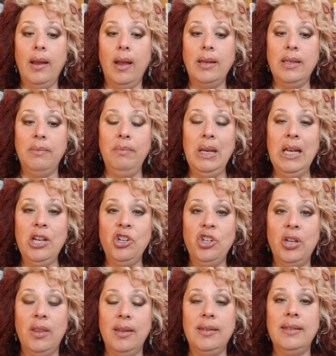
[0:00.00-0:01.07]
diminish
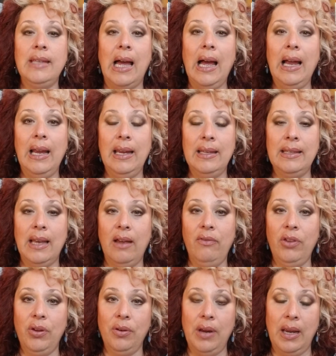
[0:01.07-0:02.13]
the size of
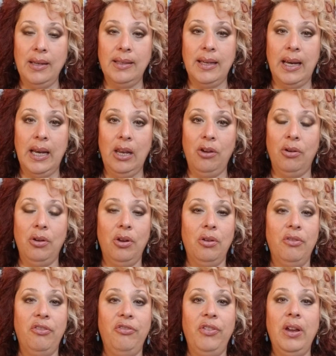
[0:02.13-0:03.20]
your anxiety or your
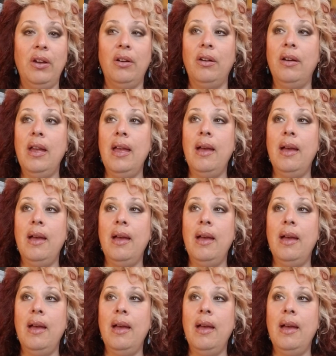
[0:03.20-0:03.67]
fear